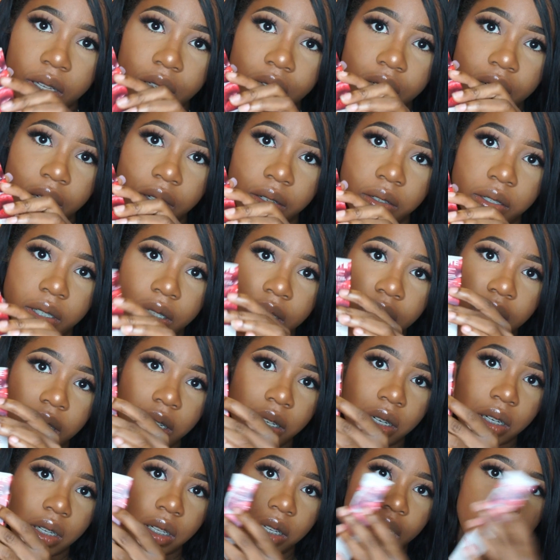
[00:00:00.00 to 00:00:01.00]
you just
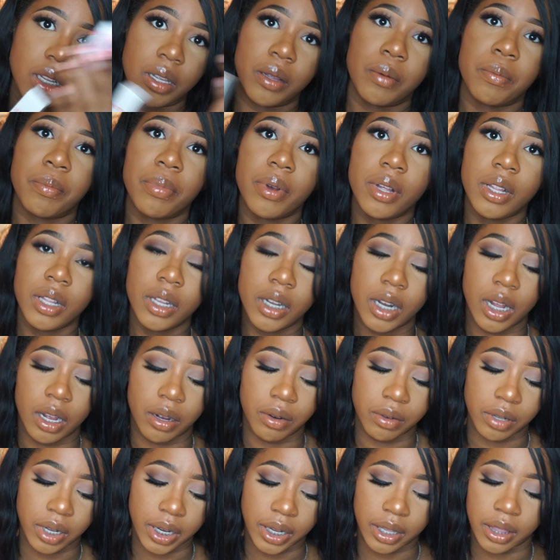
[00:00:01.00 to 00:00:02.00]
literally pull it
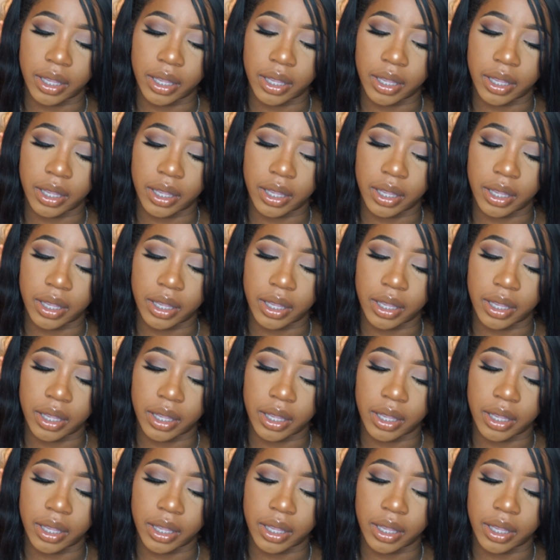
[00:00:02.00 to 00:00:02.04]
out like